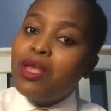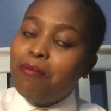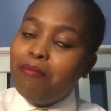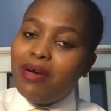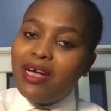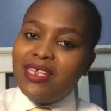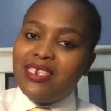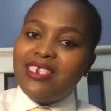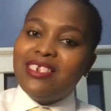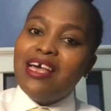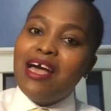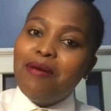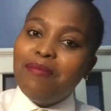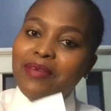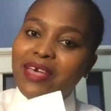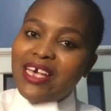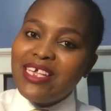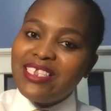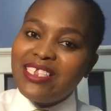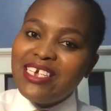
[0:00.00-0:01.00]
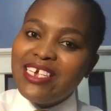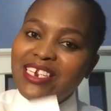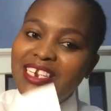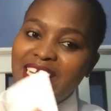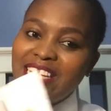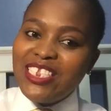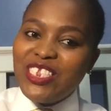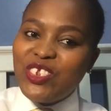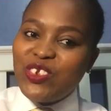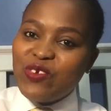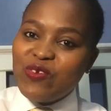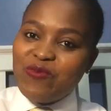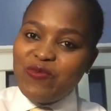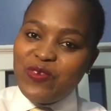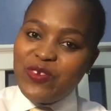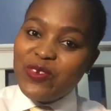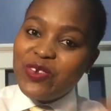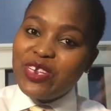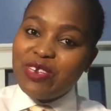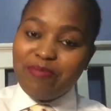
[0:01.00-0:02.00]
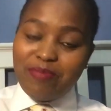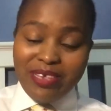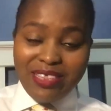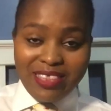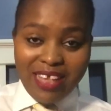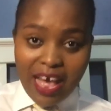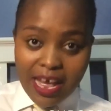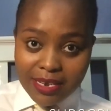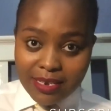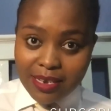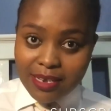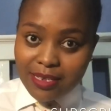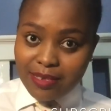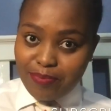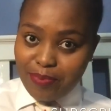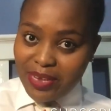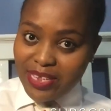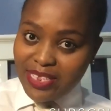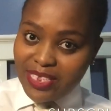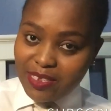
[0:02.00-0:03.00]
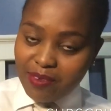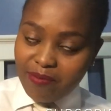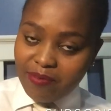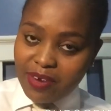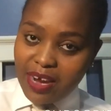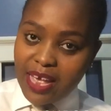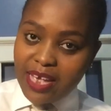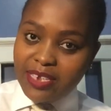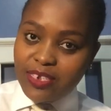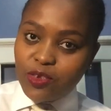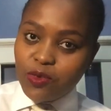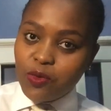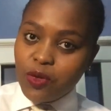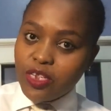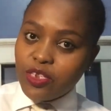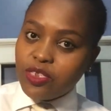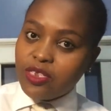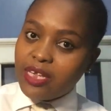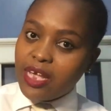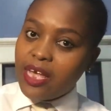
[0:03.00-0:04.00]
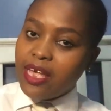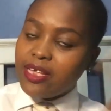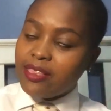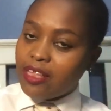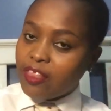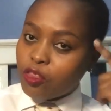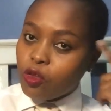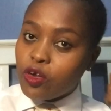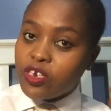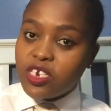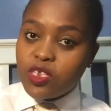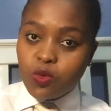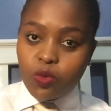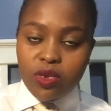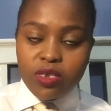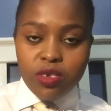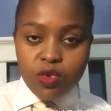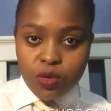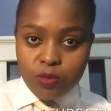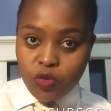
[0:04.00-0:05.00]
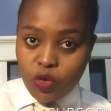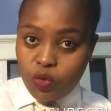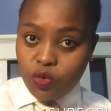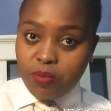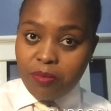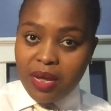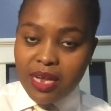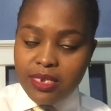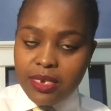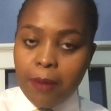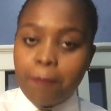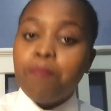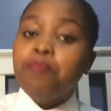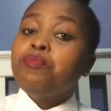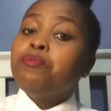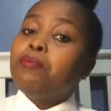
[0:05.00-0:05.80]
But I'm guessing dates shouldn't be that expensive, right? You know, the thought is what should matter.